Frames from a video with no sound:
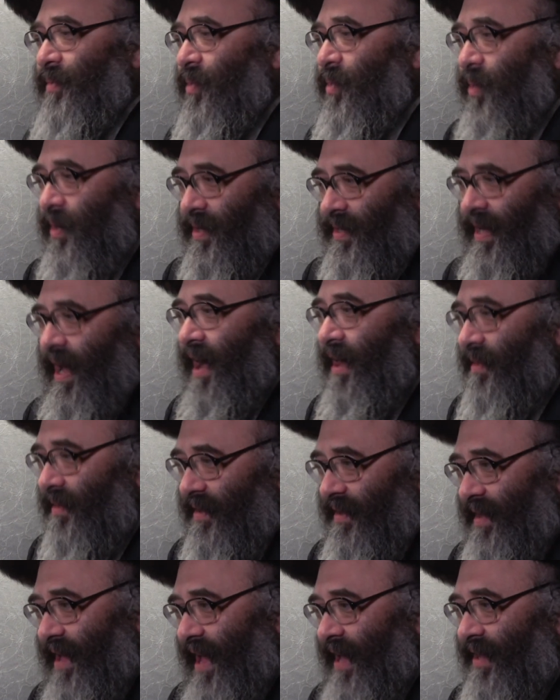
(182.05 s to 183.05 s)
who is under
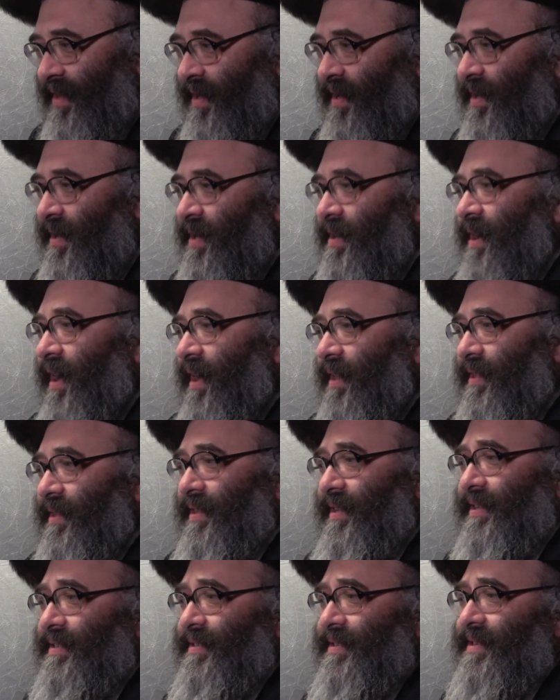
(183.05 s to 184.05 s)
this.
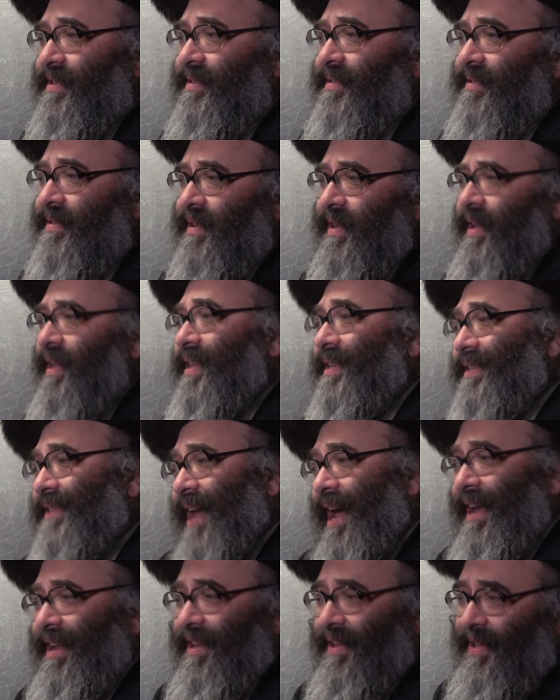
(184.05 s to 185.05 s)
He
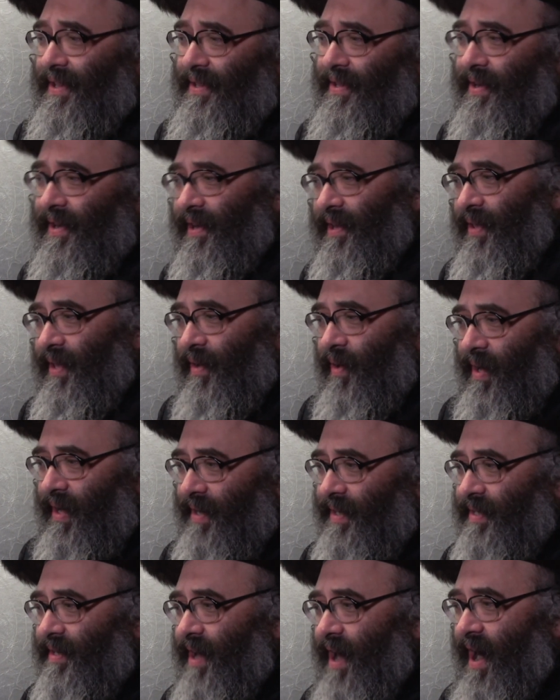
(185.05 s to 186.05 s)
decided to turn
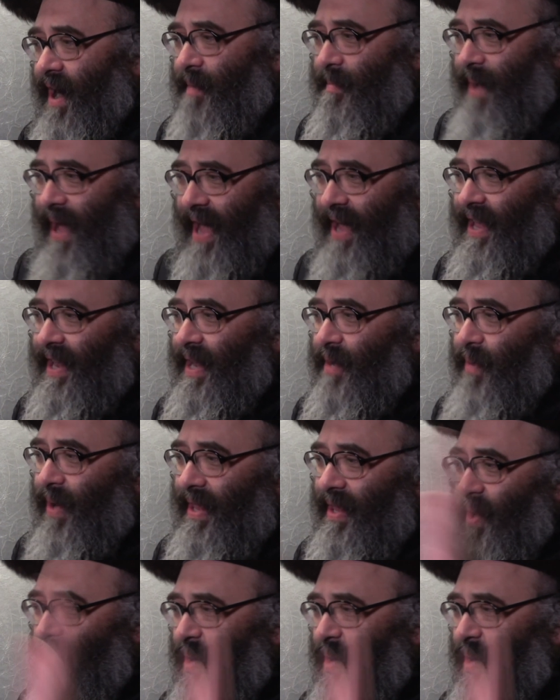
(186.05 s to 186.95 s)
his car back, and he went